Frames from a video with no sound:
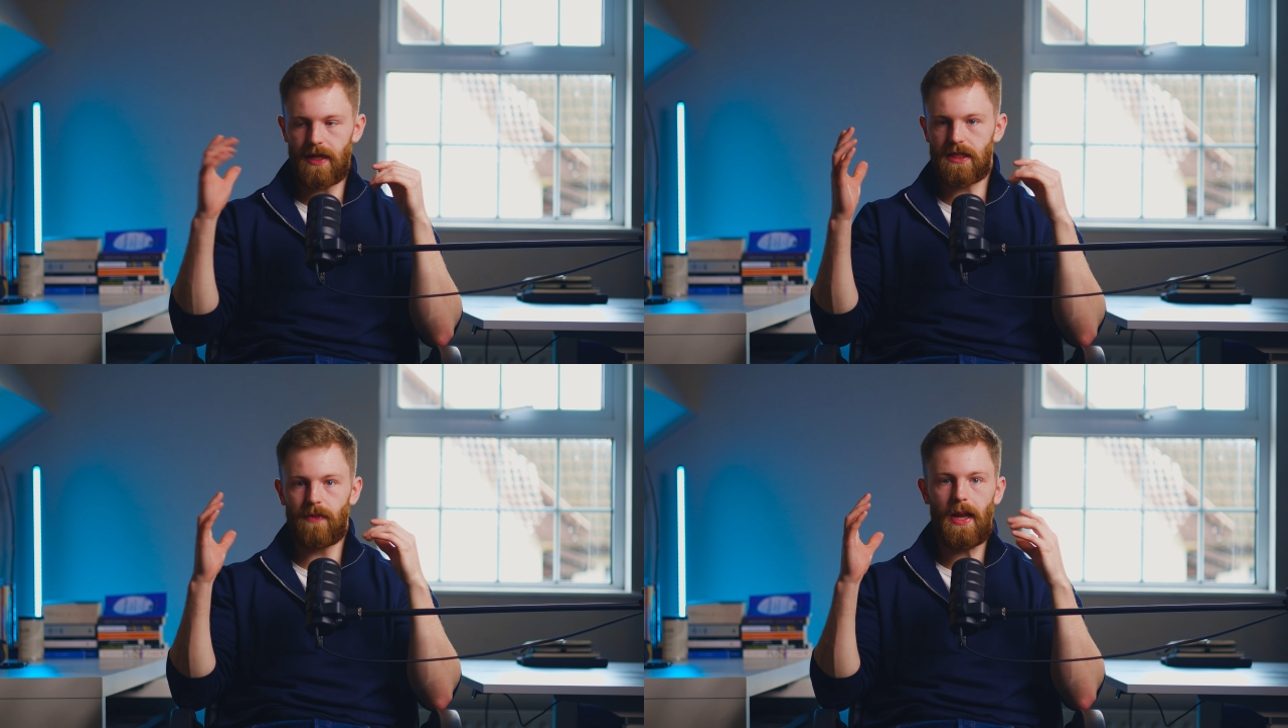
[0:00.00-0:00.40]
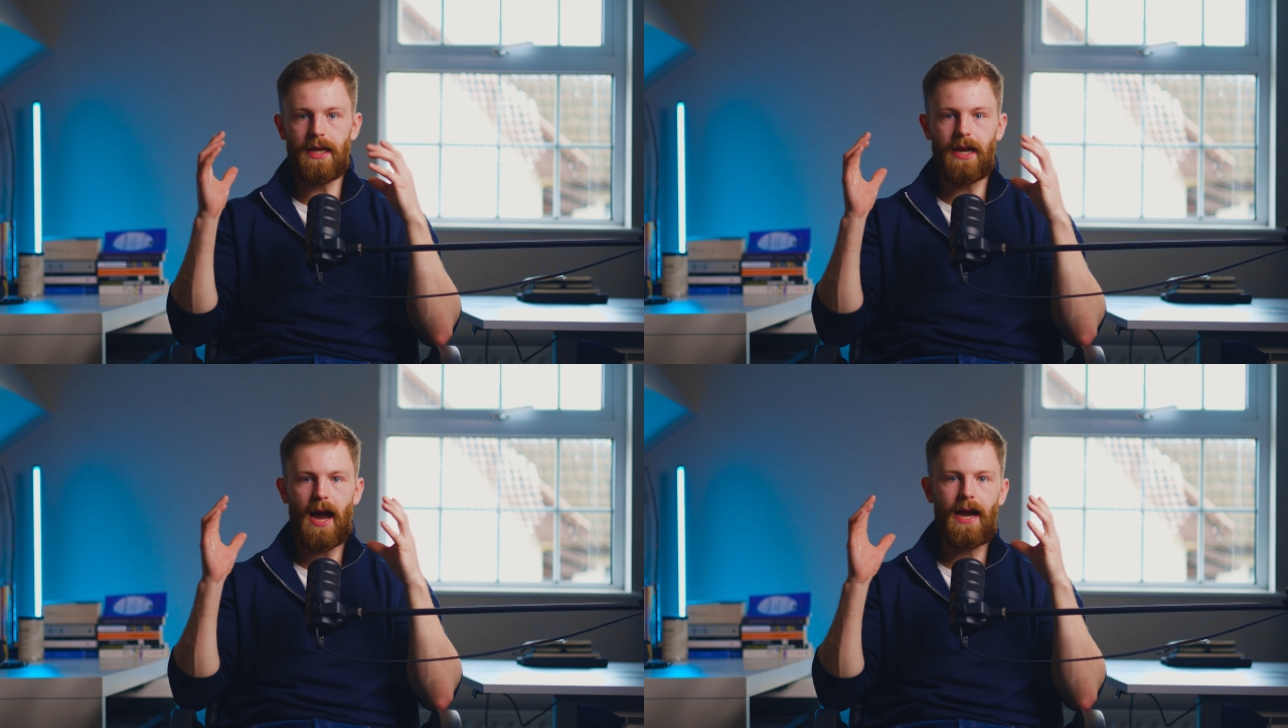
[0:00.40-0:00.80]

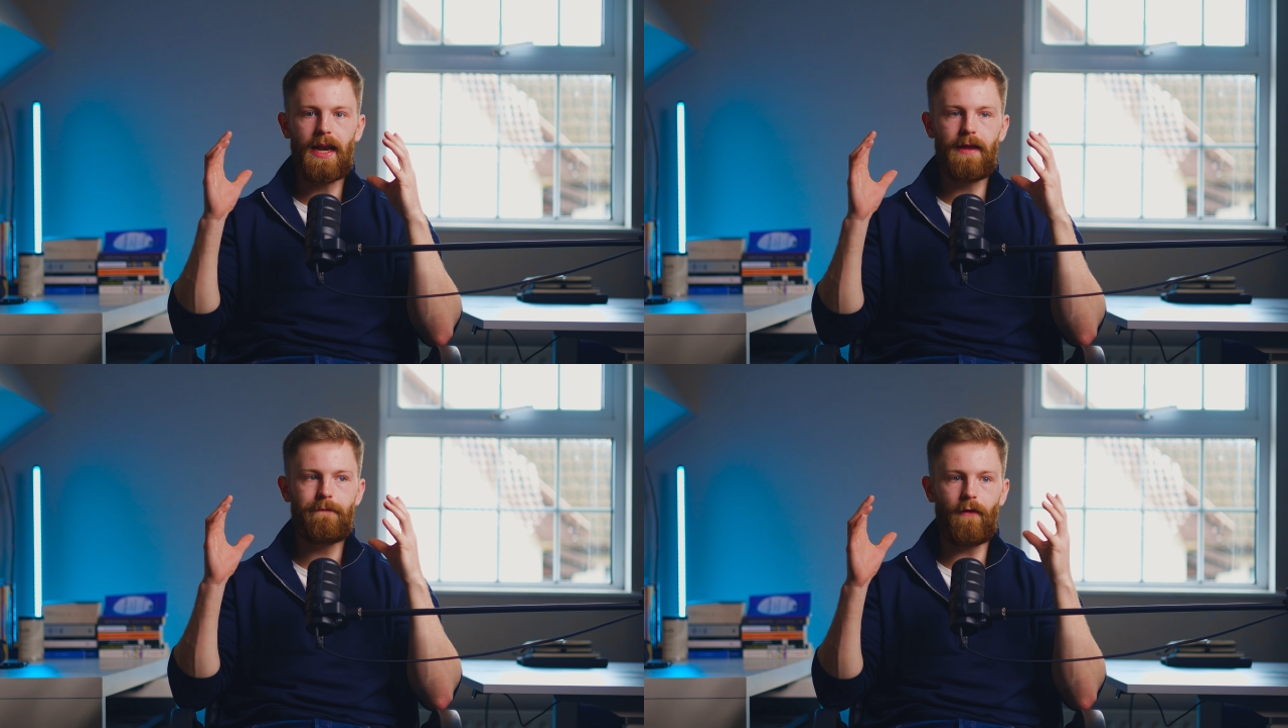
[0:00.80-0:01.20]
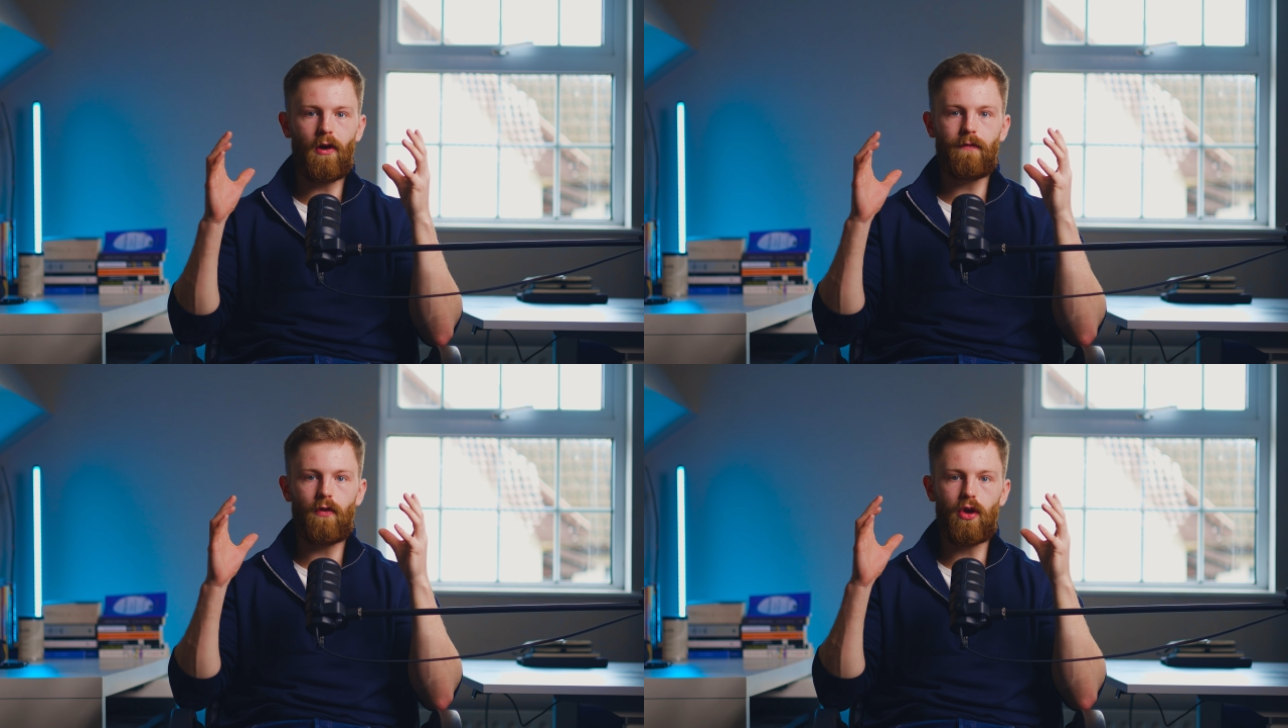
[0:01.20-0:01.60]
disciplined and highly
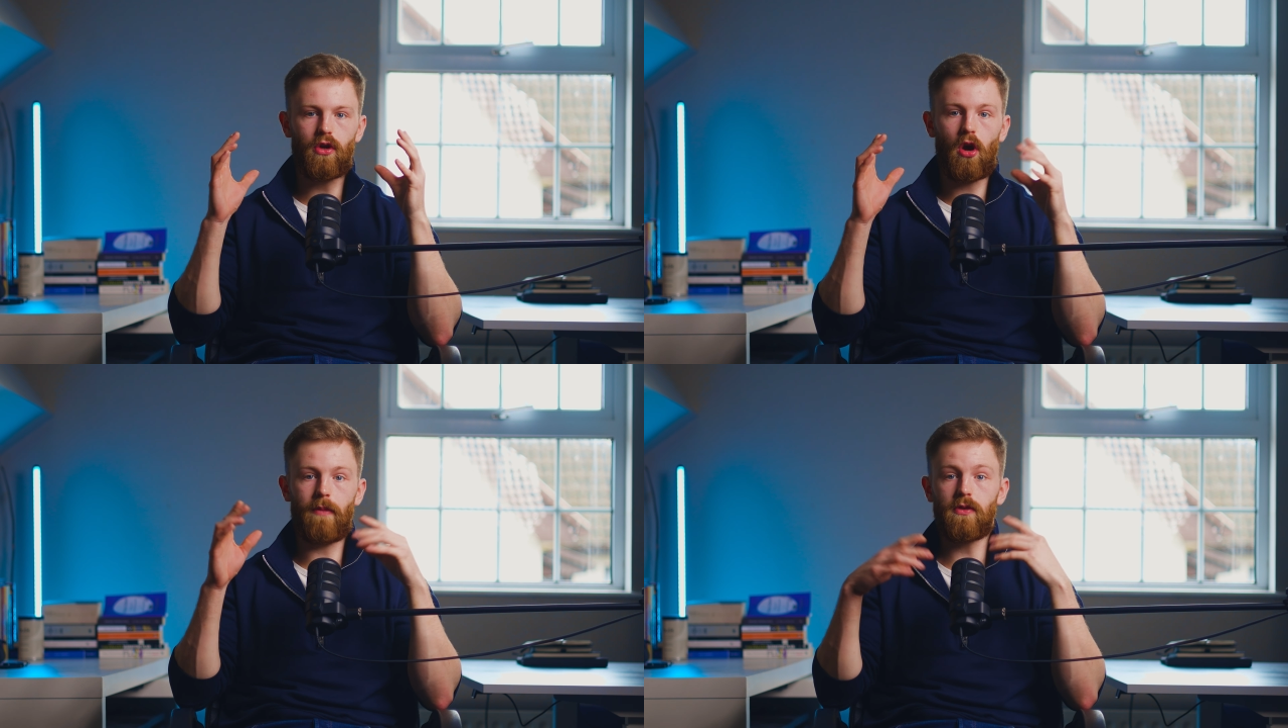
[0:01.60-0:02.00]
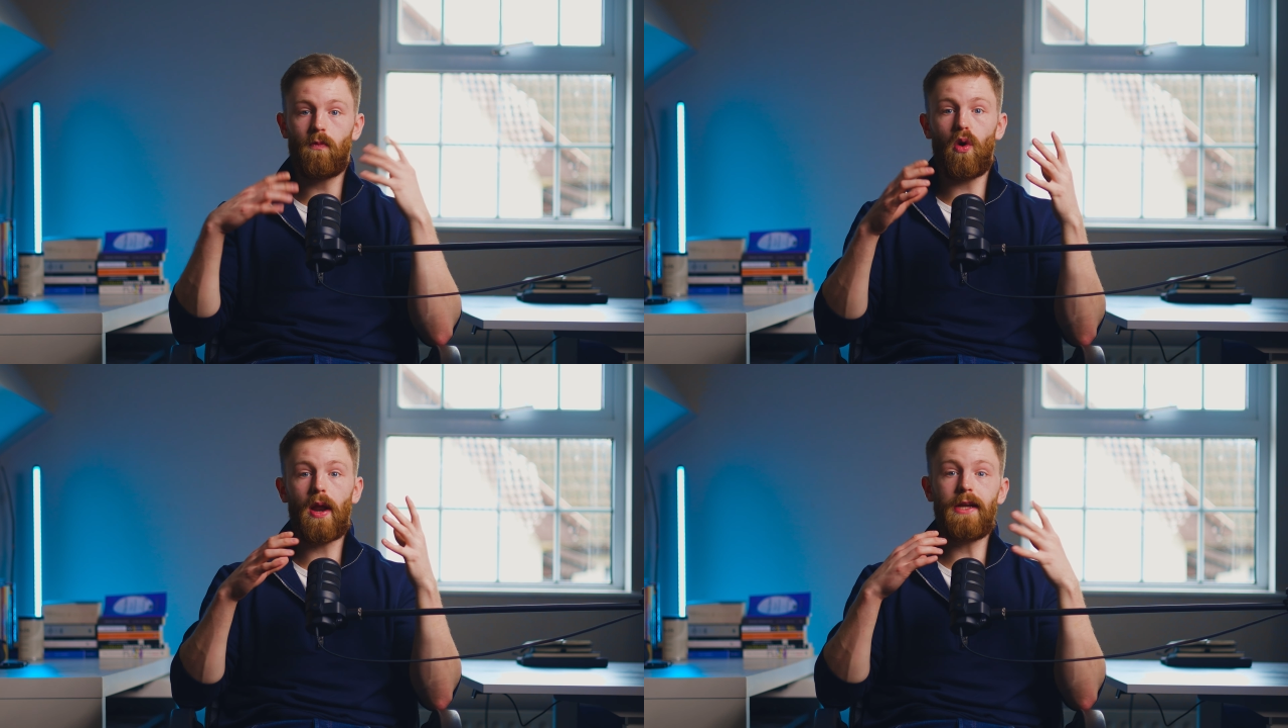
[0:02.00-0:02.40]
thought through in terms
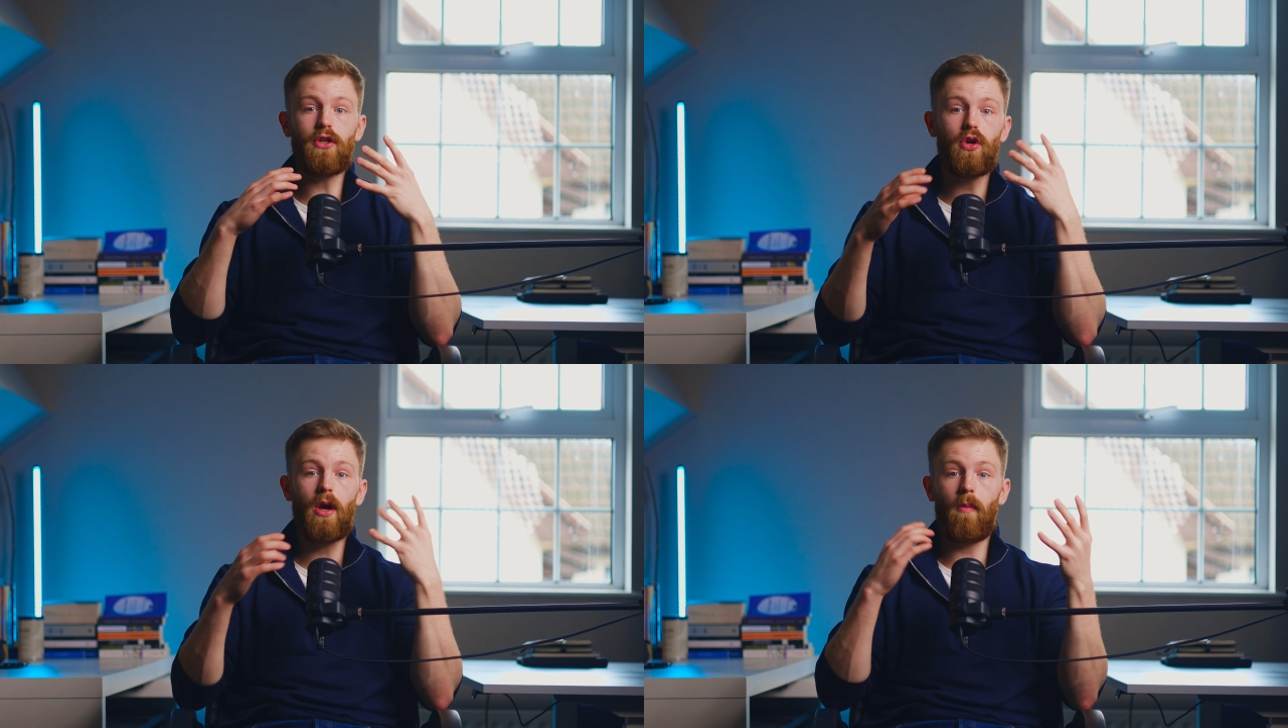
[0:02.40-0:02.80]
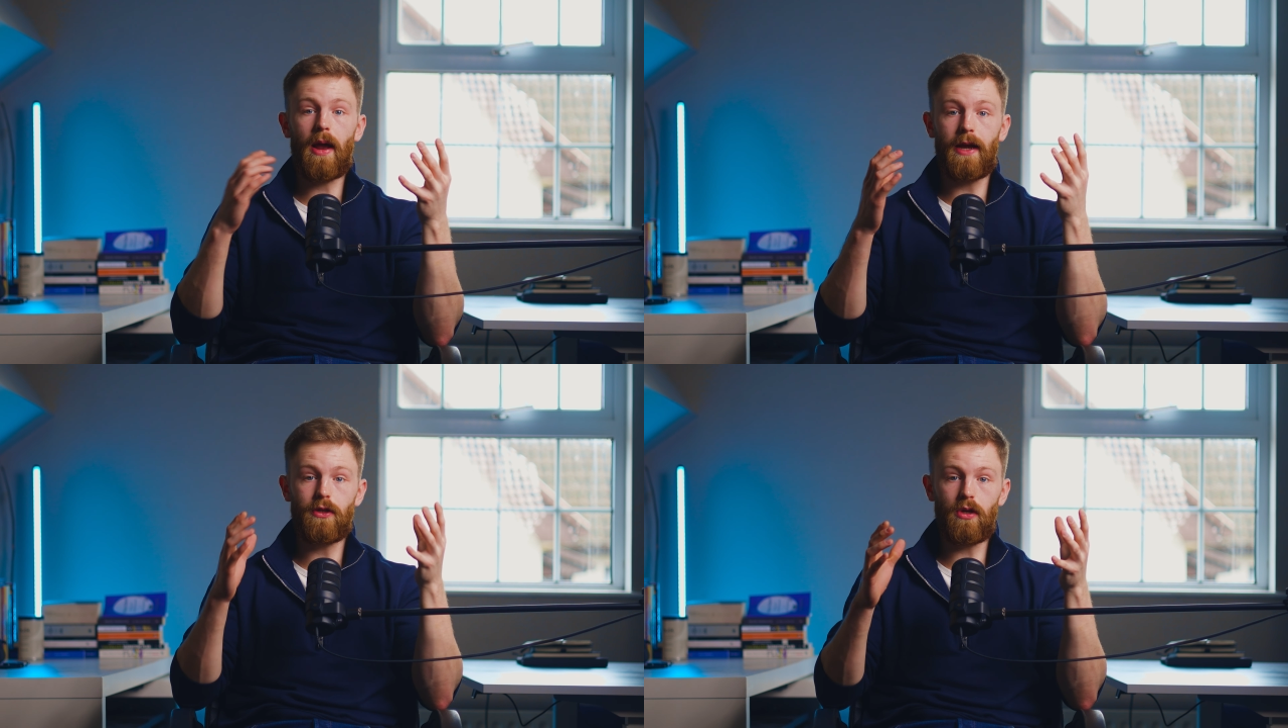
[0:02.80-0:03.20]
of what I do and
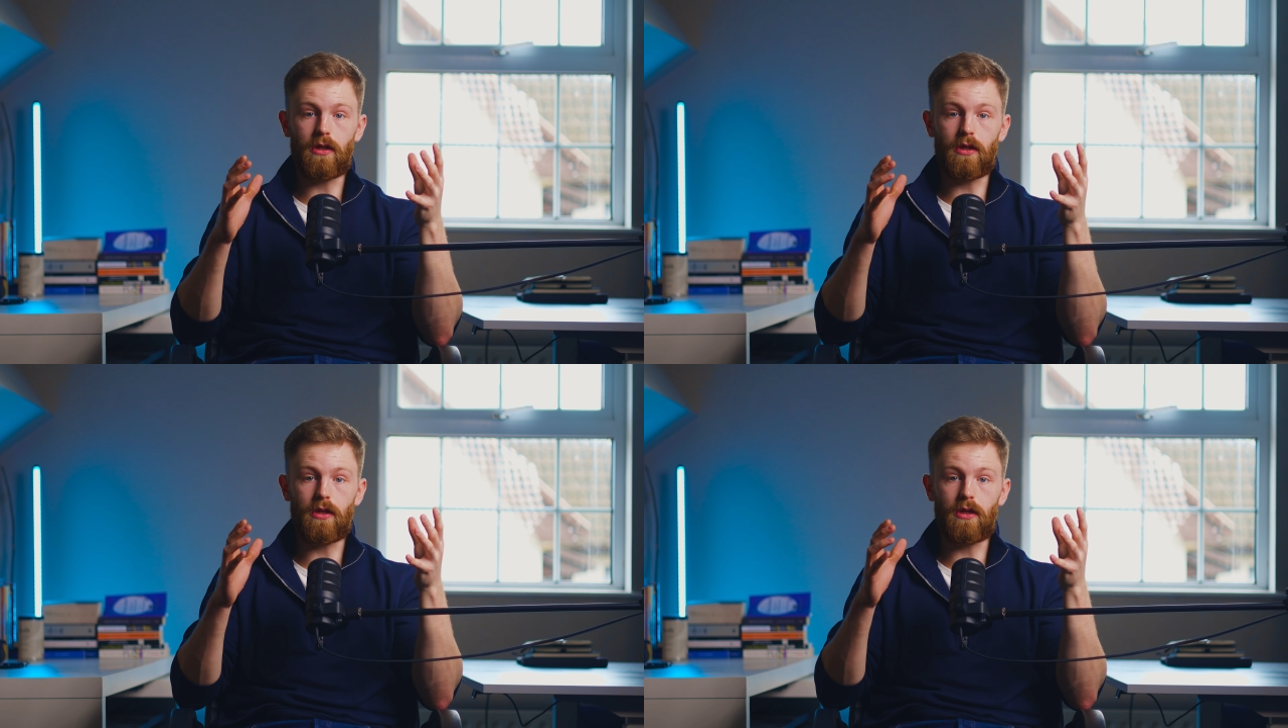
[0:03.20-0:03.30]
when I do